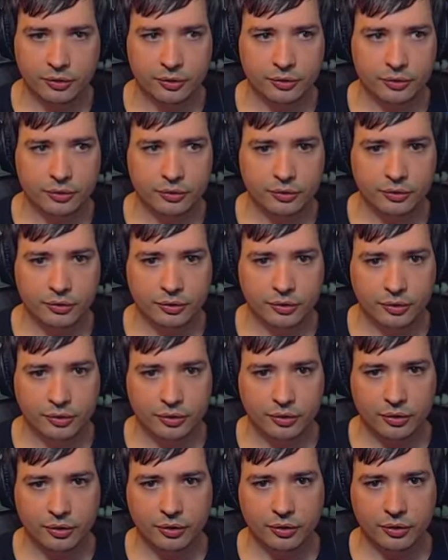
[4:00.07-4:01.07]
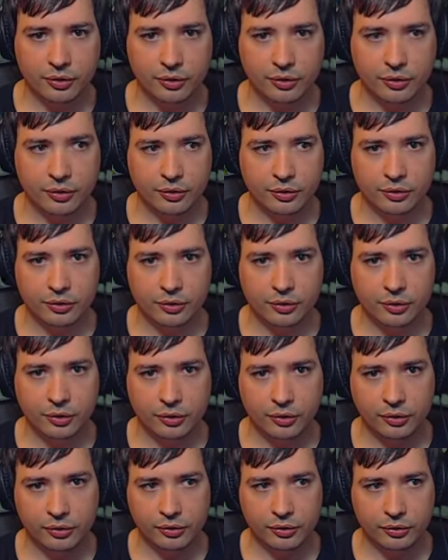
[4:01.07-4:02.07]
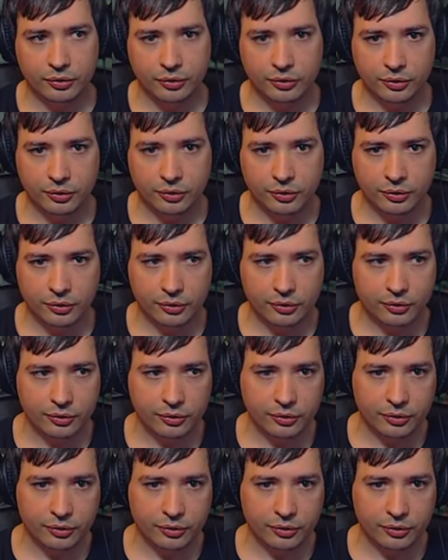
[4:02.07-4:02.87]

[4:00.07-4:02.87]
Nothing is said.